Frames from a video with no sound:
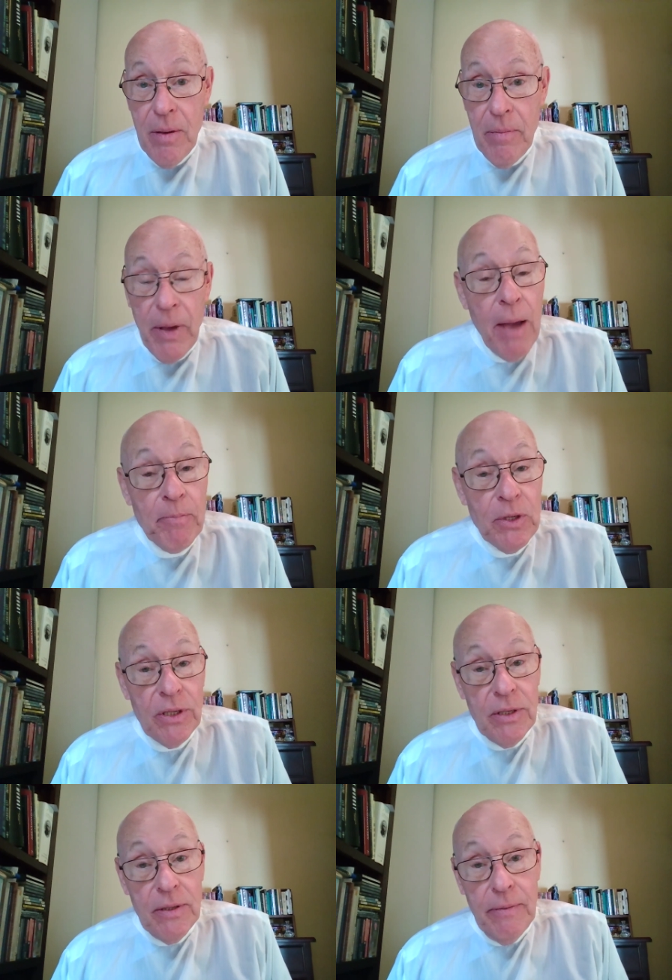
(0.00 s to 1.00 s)

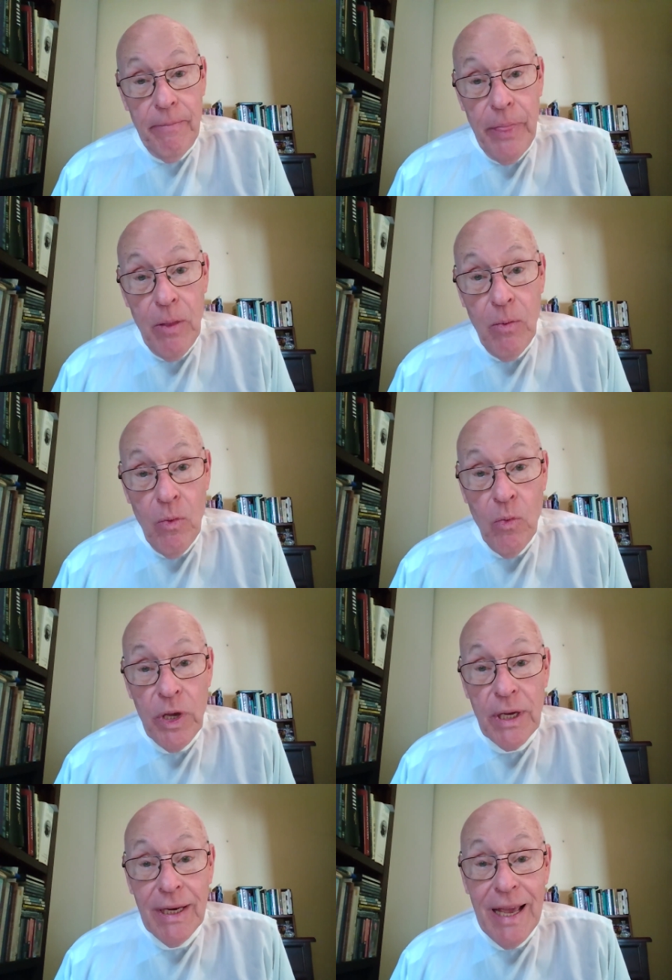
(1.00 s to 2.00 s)
Perhaps we
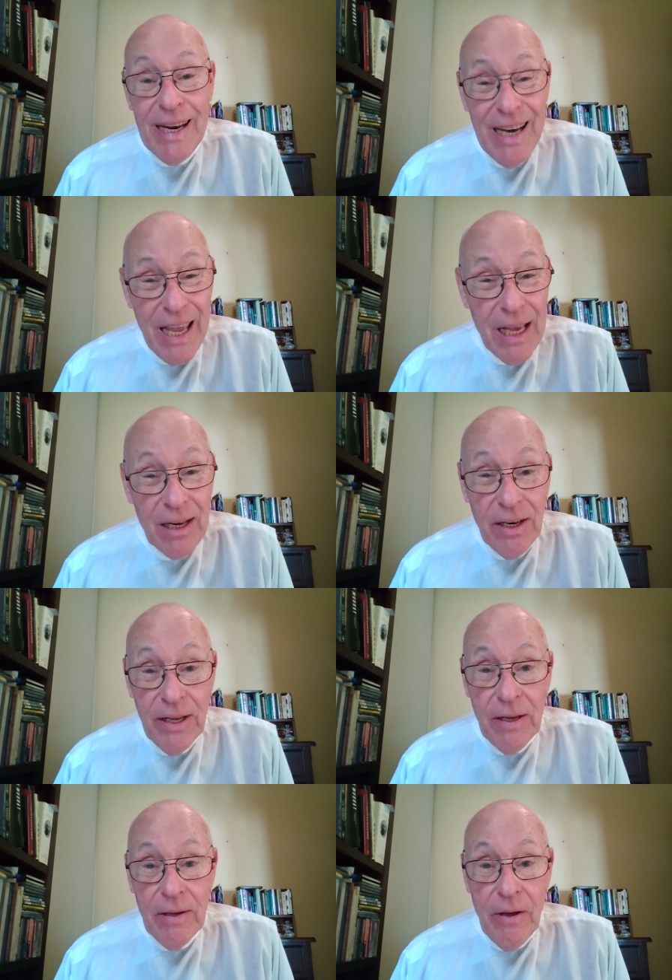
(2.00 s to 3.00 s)
can get an
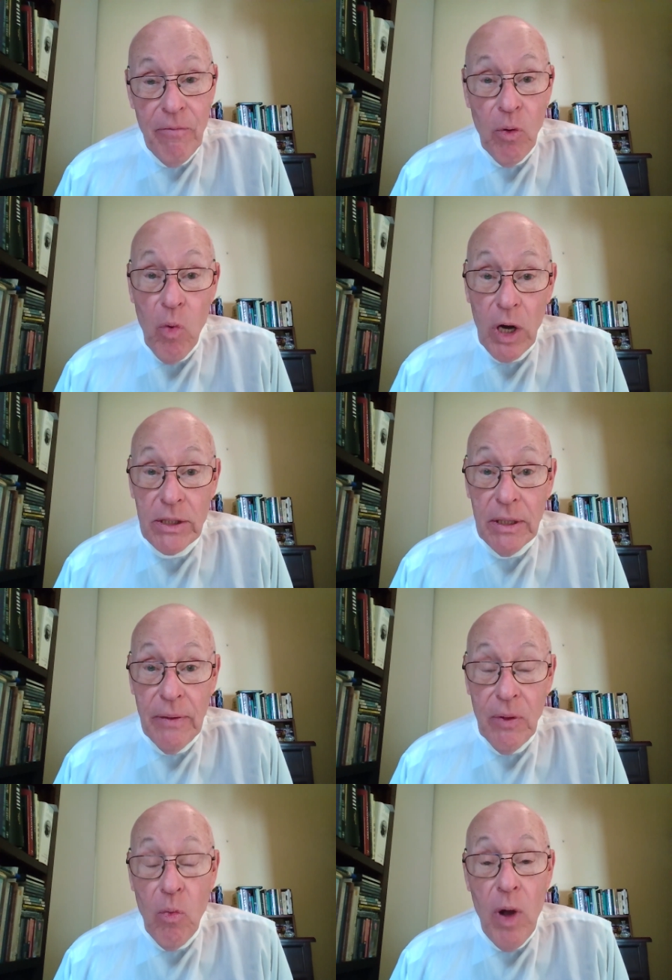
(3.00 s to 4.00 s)
inkling of the what
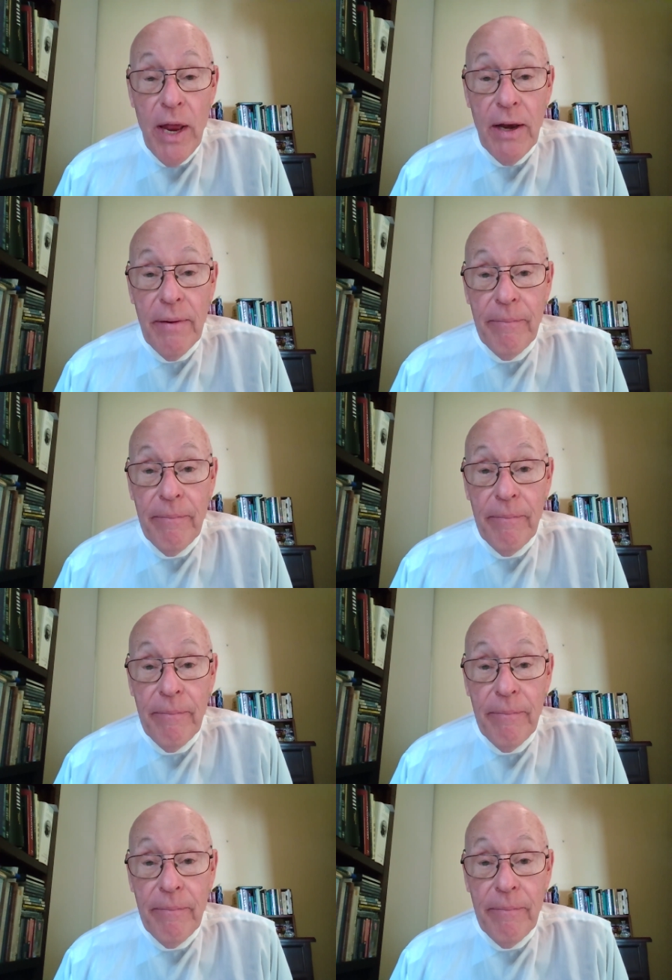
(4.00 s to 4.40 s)
and the when.